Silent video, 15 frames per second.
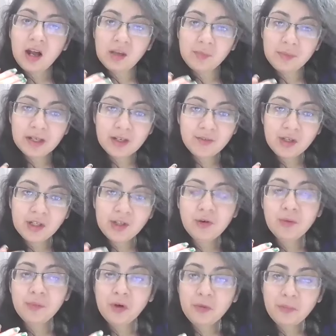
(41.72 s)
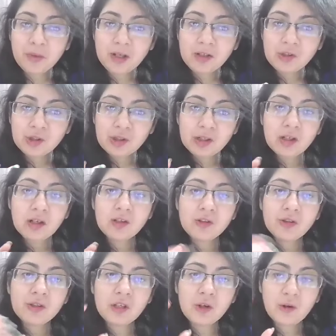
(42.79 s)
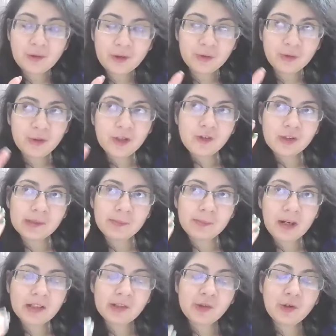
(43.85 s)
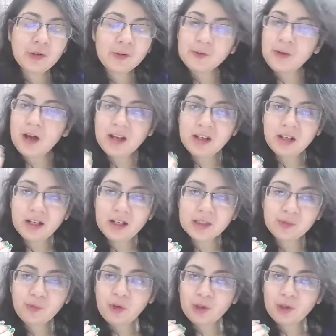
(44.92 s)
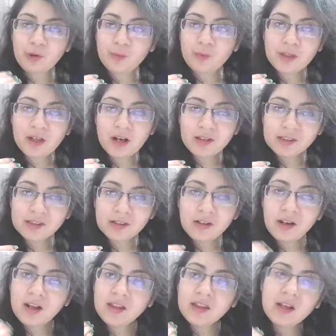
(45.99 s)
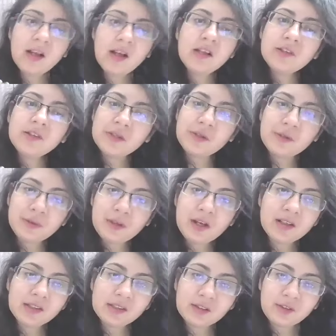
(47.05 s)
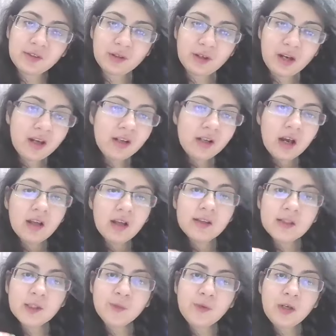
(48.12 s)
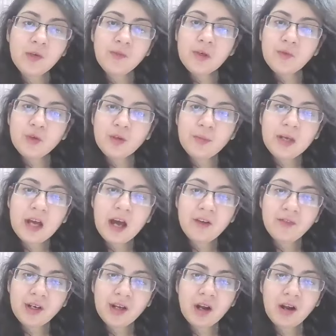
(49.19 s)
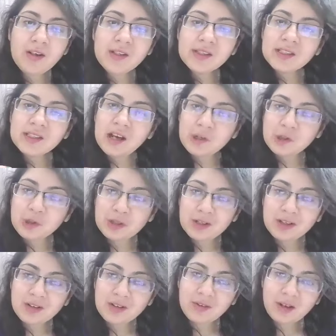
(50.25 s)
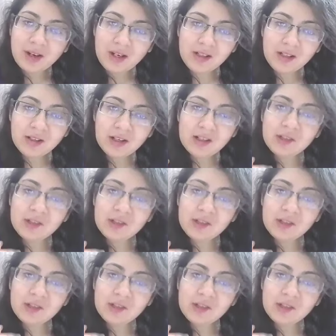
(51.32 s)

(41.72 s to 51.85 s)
I'll be giving you a moment in order to introspect, in order to analyze what could be the answer, and then I'll tell you the answer, right? This way we will be having our discussion, right?